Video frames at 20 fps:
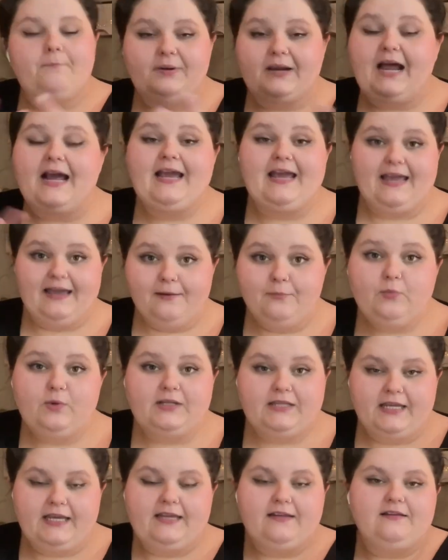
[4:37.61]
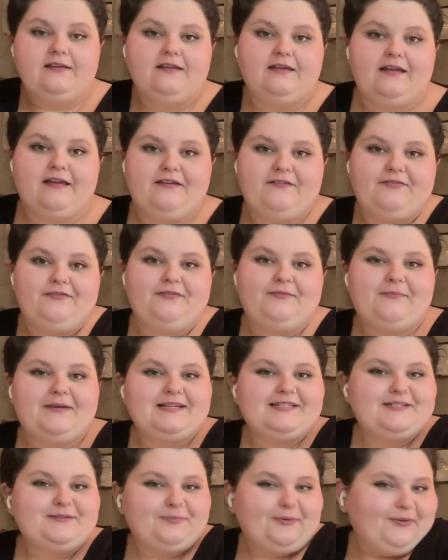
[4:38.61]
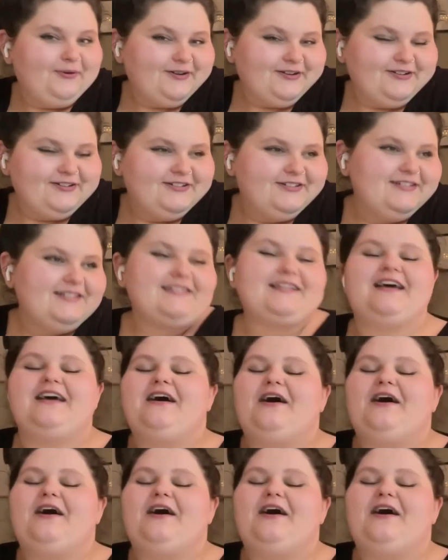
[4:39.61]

But I am willing if my supporters